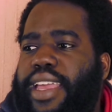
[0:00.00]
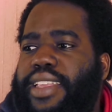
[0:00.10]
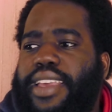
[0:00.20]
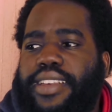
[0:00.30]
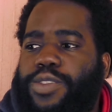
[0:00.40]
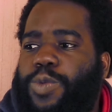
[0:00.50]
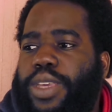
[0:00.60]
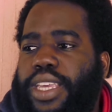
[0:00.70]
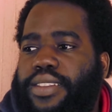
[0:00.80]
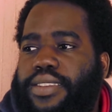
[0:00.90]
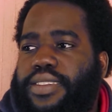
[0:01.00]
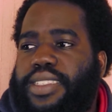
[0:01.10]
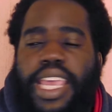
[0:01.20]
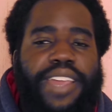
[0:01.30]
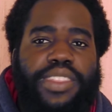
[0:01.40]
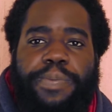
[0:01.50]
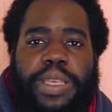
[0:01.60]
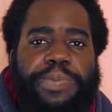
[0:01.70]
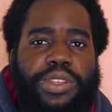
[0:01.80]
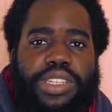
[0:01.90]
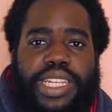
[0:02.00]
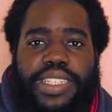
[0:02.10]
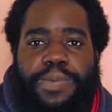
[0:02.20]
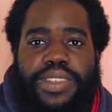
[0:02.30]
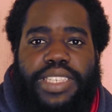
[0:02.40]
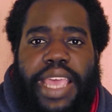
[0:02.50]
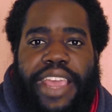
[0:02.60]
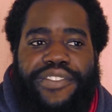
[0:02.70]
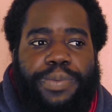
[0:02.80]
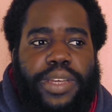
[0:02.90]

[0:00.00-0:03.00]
And yes, we save the people who need to be saved,